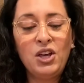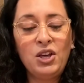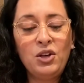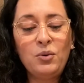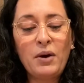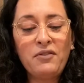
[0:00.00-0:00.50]

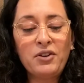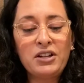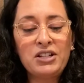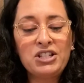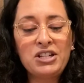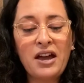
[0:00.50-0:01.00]
Whoever
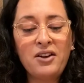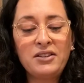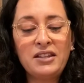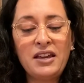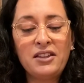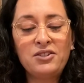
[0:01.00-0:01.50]
could shout
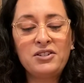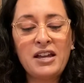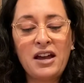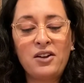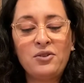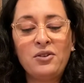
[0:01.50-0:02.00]
the other
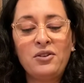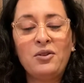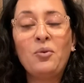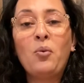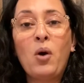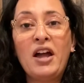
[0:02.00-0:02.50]
down
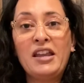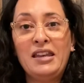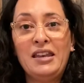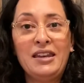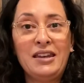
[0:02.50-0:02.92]
won.